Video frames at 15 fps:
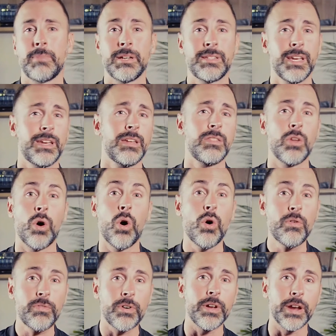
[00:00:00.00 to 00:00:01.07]
by taking the
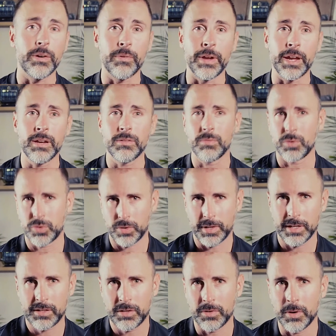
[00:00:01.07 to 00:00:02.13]
overnight rate, which we'll
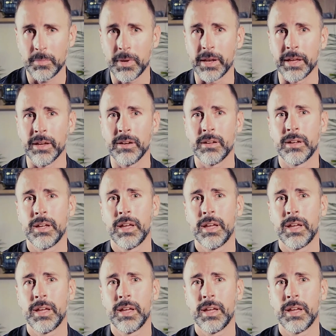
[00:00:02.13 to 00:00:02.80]
get to in a minute,